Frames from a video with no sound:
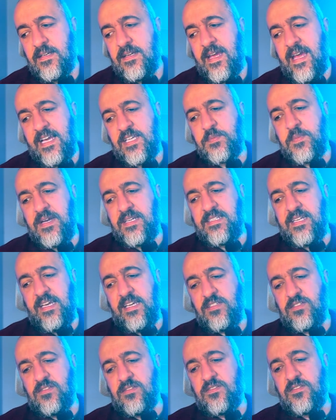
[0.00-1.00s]

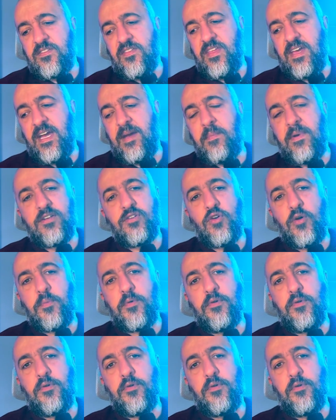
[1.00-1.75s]
expectations that my top